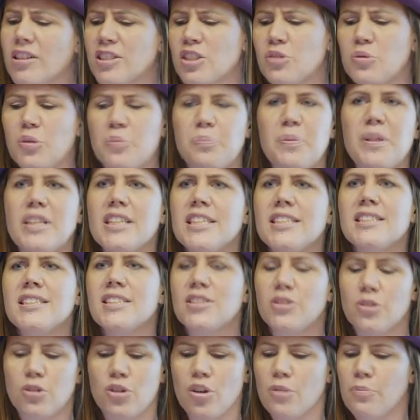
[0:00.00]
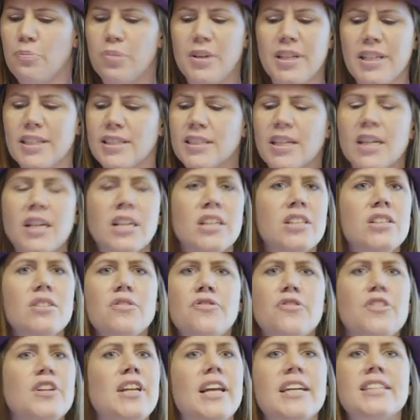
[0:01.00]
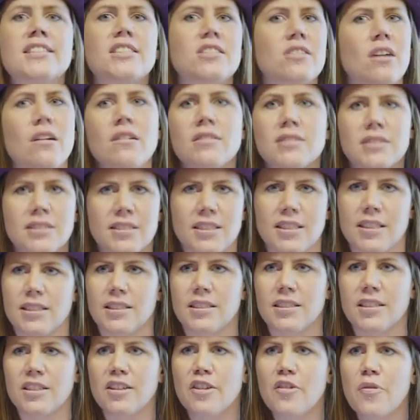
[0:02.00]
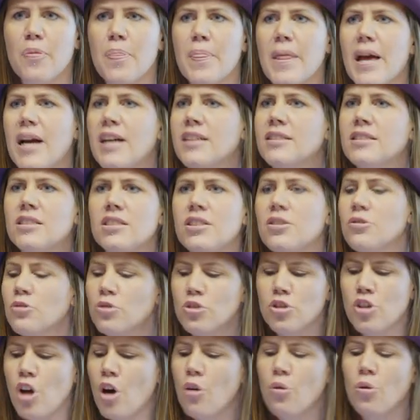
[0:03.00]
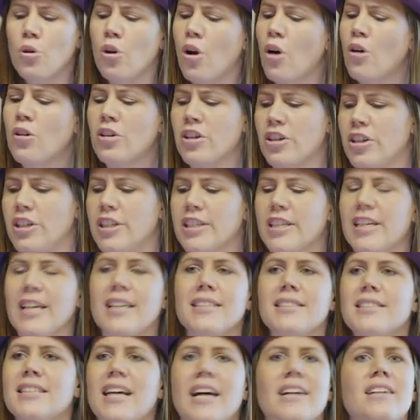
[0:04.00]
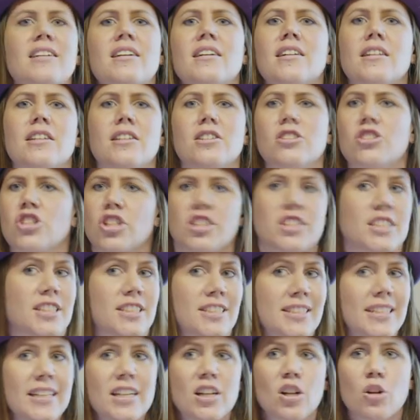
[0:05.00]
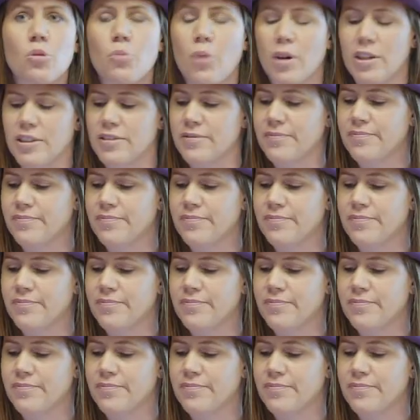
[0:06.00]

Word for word: would be easy to complete, you feel exhausted and you no longer can tackle just a single one.